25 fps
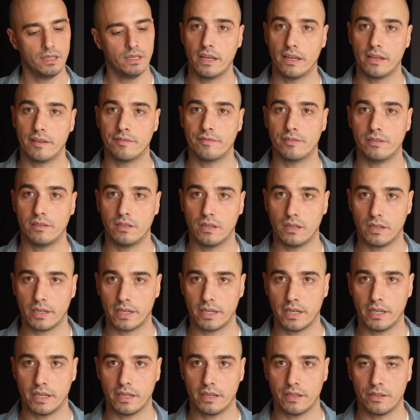If you're
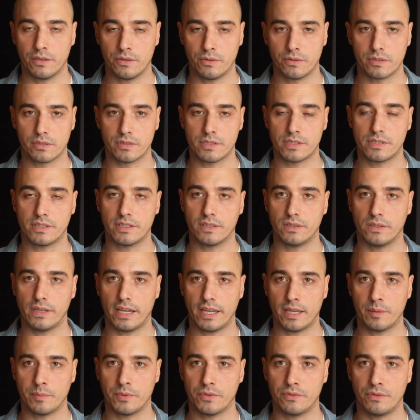lucky, you're still
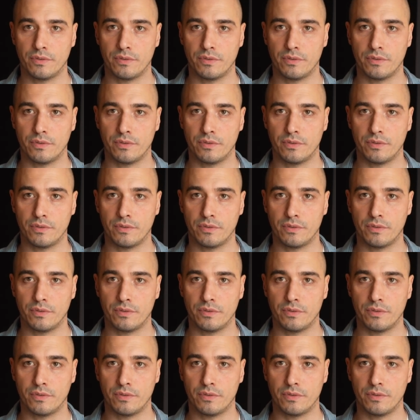able